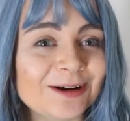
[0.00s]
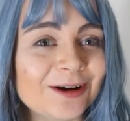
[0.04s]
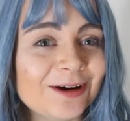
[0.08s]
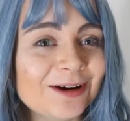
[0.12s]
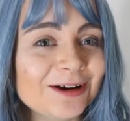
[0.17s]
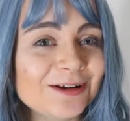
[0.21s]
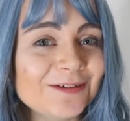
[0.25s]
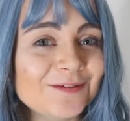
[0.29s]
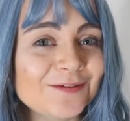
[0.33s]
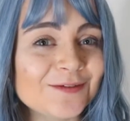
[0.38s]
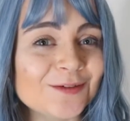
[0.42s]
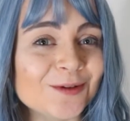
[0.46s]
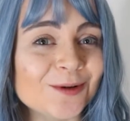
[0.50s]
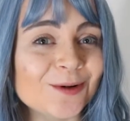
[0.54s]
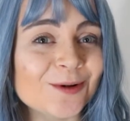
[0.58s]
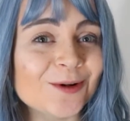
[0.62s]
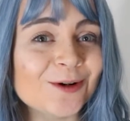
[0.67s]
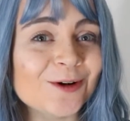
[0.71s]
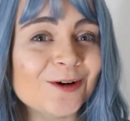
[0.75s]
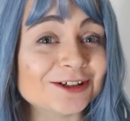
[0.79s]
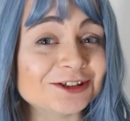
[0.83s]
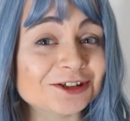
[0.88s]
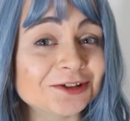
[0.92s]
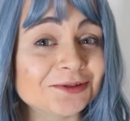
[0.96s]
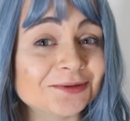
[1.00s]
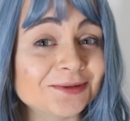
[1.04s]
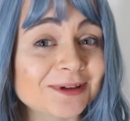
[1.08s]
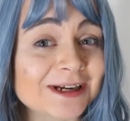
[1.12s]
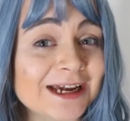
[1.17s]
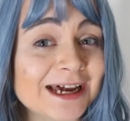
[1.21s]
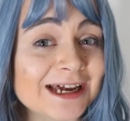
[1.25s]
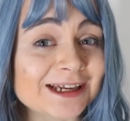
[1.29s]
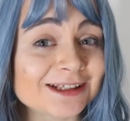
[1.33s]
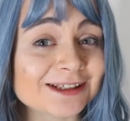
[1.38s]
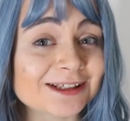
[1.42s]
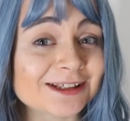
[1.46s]
I thought I should
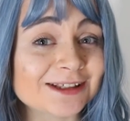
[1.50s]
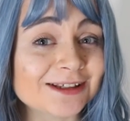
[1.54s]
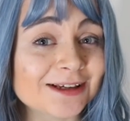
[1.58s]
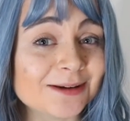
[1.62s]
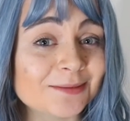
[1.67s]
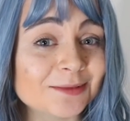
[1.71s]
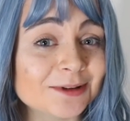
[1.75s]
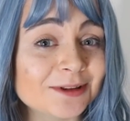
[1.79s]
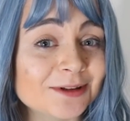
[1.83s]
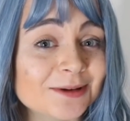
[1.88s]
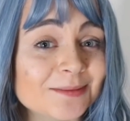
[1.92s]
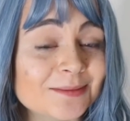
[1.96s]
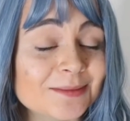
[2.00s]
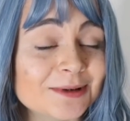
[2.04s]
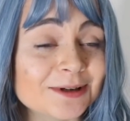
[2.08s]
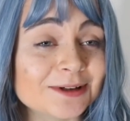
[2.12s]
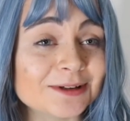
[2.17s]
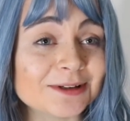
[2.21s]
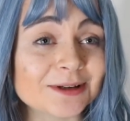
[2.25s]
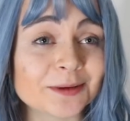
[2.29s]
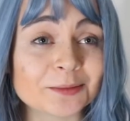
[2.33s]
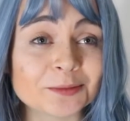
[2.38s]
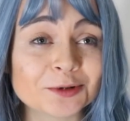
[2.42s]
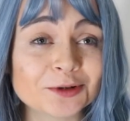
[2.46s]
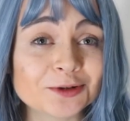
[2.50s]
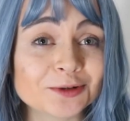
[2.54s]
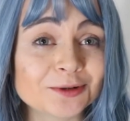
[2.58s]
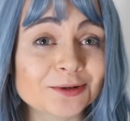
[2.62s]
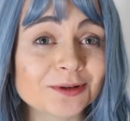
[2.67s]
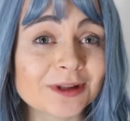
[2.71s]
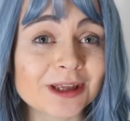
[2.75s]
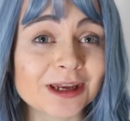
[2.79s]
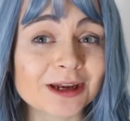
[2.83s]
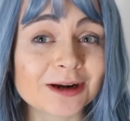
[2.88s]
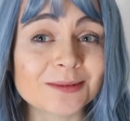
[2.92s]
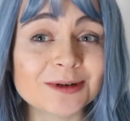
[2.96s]
react to some of them because I'm sure
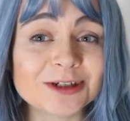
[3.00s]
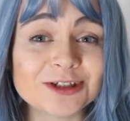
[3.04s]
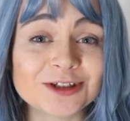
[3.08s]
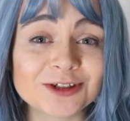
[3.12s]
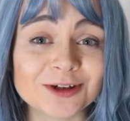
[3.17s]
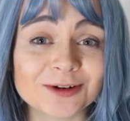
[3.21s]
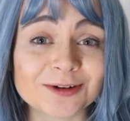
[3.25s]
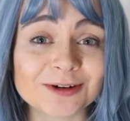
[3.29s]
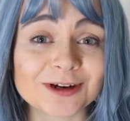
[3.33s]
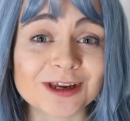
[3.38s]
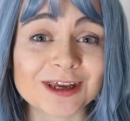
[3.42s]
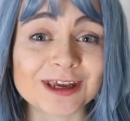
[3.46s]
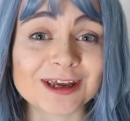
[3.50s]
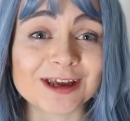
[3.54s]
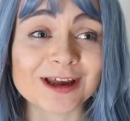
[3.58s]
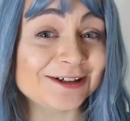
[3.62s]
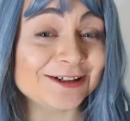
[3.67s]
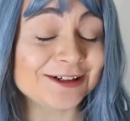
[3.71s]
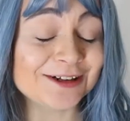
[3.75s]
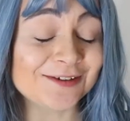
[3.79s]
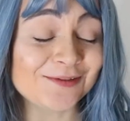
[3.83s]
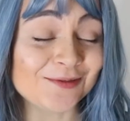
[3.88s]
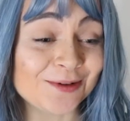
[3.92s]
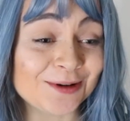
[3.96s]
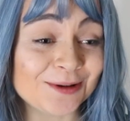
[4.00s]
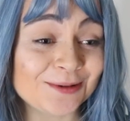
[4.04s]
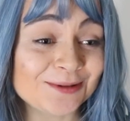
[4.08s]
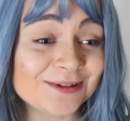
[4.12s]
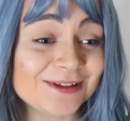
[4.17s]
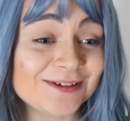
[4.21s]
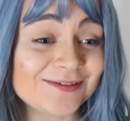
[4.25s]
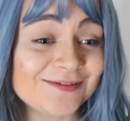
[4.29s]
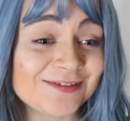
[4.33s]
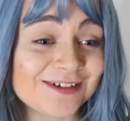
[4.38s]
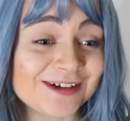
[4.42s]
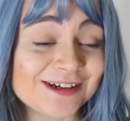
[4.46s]
they're going to be shocking. I just thought it
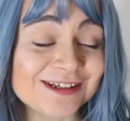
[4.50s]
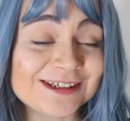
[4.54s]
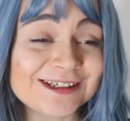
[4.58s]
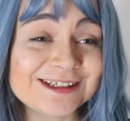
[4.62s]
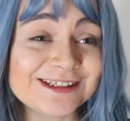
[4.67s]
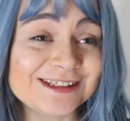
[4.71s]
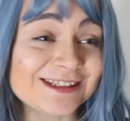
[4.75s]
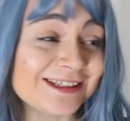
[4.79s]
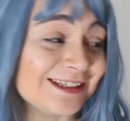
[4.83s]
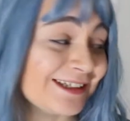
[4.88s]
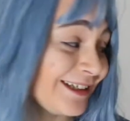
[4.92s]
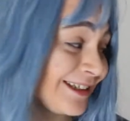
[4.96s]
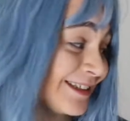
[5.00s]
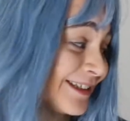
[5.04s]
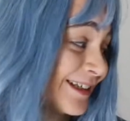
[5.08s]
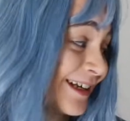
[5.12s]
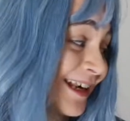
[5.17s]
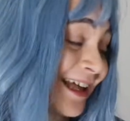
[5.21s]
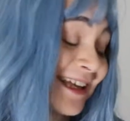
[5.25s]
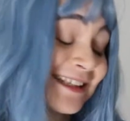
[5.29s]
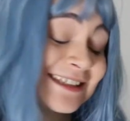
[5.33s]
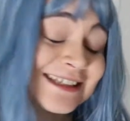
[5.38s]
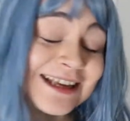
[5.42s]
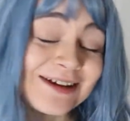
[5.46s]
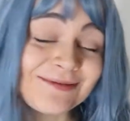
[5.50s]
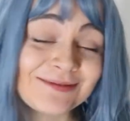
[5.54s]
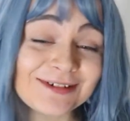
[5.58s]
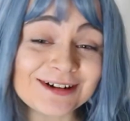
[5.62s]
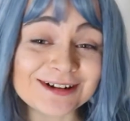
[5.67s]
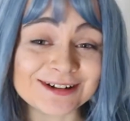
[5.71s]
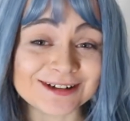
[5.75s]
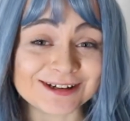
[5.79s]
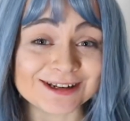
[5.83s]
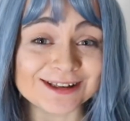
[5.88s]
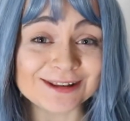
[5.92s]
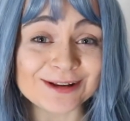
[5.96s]
was a fun idea, so let's have a
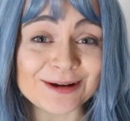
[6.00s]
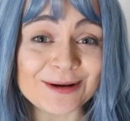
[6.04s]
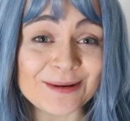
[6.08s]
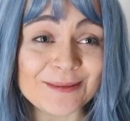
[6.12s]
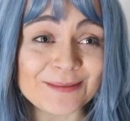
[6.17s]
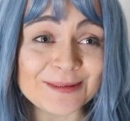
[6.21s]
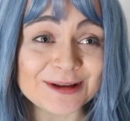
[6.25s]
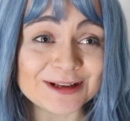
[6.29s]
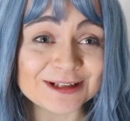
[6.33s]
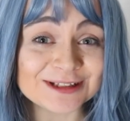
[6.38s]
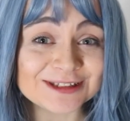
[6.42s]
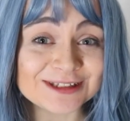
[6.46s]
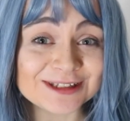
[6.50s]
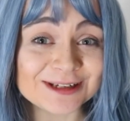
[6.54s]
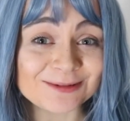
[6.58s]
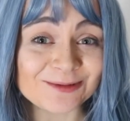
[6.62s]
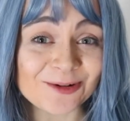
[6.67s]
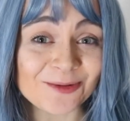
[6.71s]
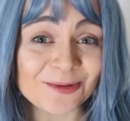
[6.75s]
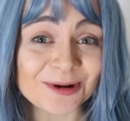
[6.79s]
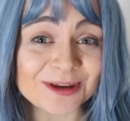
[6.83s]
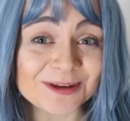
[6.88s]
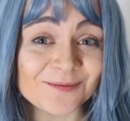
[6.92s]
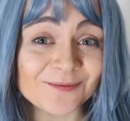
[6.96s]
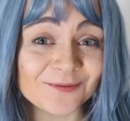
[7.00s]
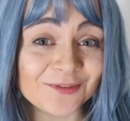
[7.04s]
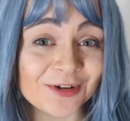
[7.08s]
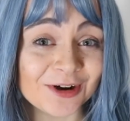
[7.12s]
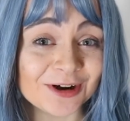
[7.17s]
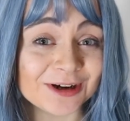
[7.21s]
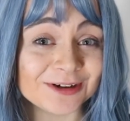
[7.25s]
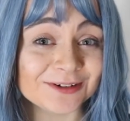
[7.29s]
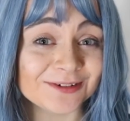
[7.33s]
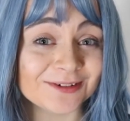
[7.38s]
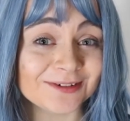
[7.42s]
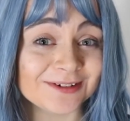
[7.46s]
look at them and see what we can
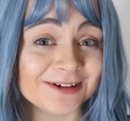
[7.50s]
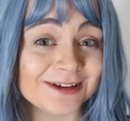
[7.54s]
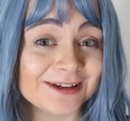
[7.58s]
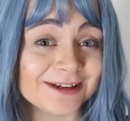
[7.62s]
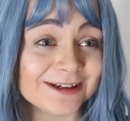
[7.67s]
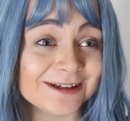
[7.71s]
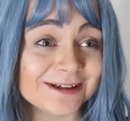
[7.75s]
find on here,